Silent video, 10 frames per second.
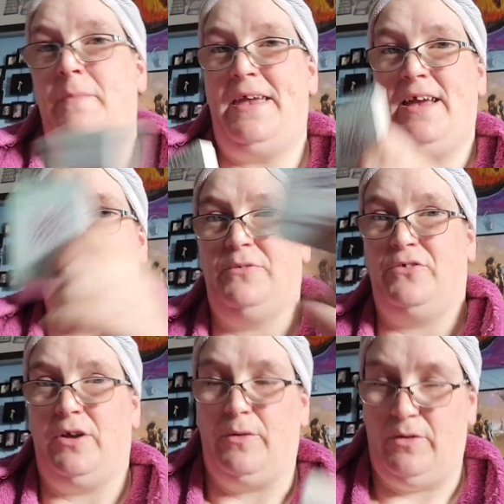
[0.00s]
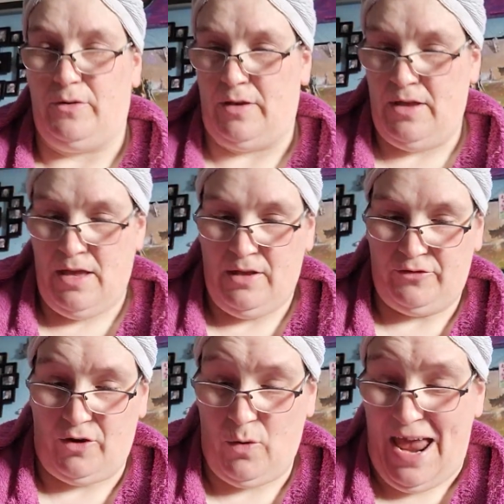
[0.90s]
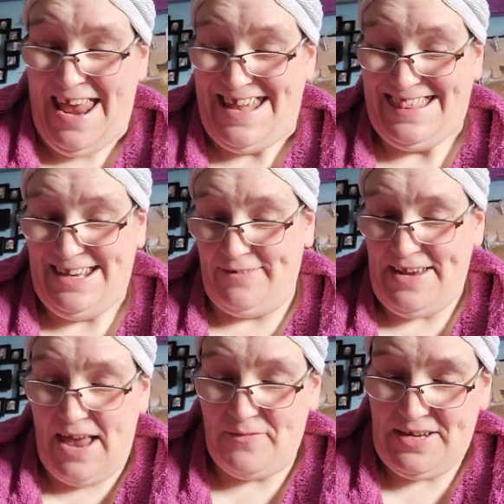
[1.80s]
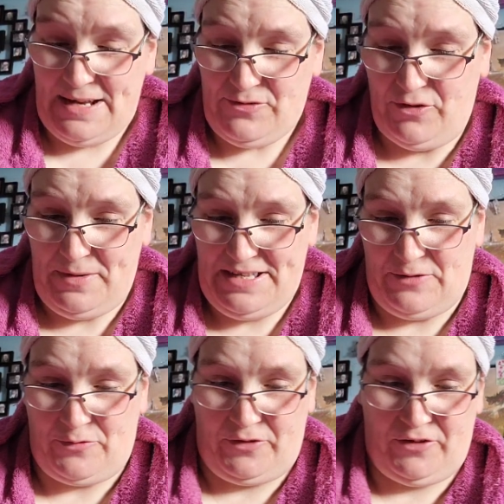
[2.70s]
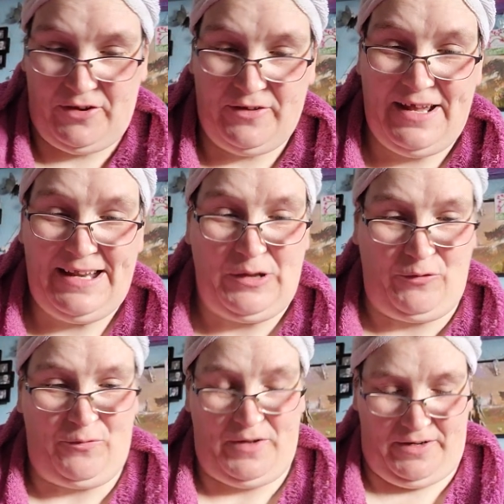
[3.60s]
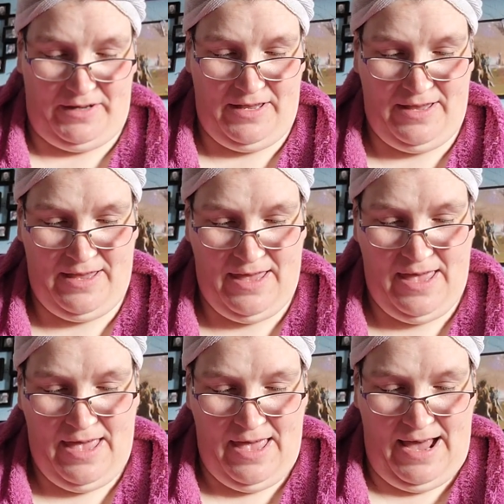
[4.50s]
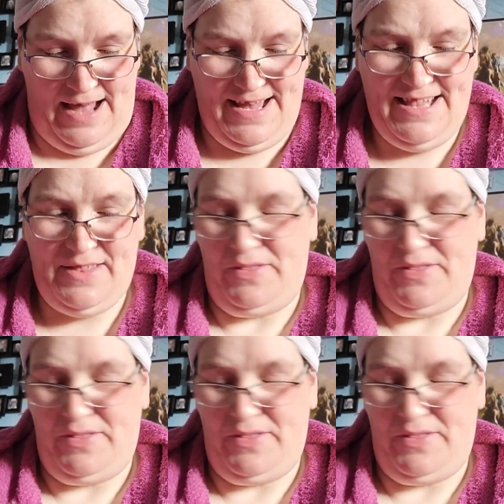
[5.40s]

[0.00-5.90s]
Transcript: make it up as you go along. So in theory, every game should be different. So that is fun. And then the